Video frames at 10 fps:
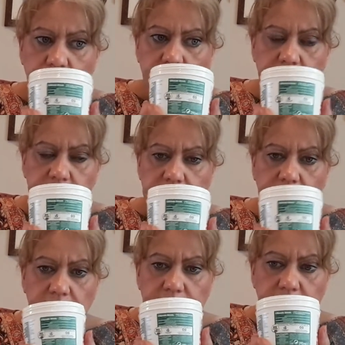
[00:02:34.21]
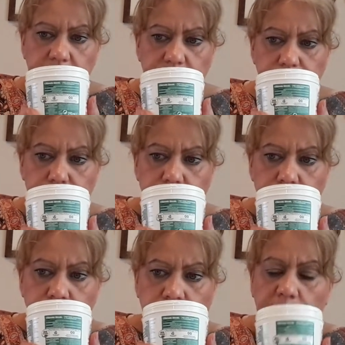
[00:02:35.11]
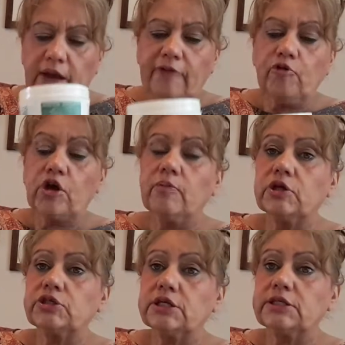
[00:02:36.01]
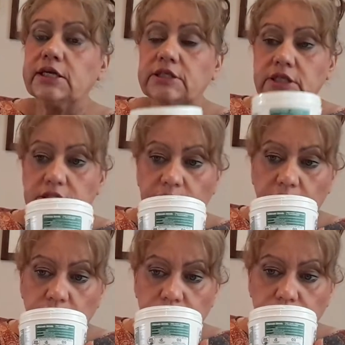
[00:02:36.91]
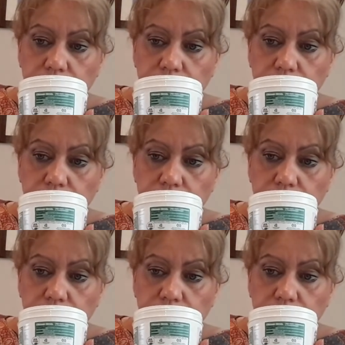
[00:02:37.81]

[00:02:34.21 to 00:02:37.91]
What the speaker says: You know, it's sickly maybe. But I've not got much of a sense of smell.